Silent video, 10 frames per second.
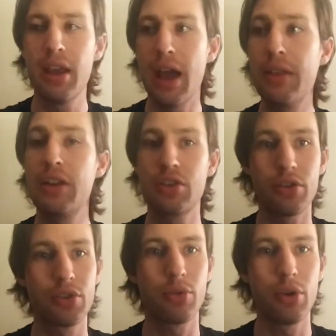And then it's
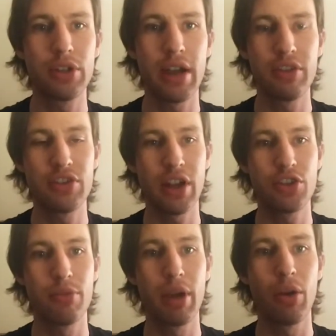also going to have a
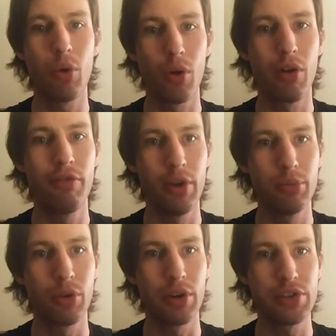section of my horror
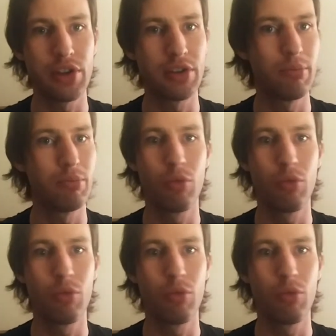film criticism